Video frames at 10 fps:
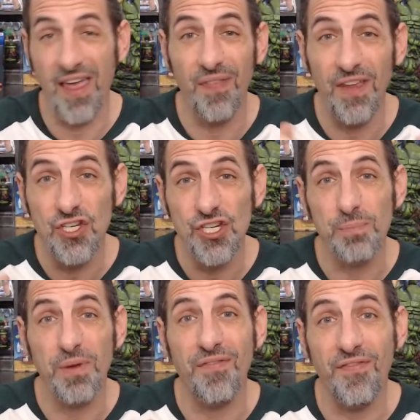and they
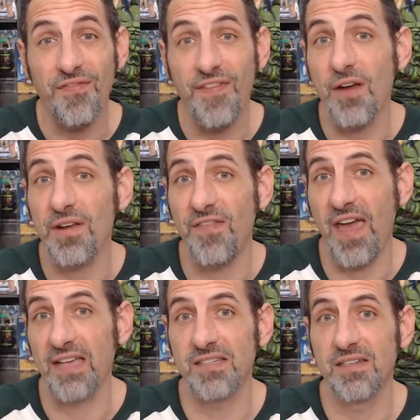ship very
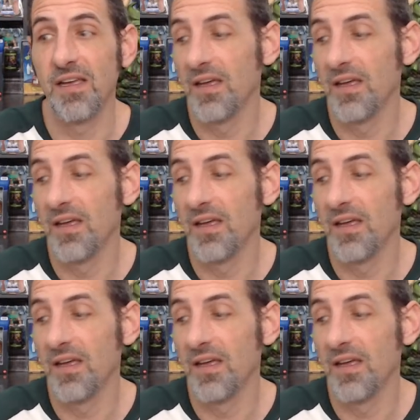fast.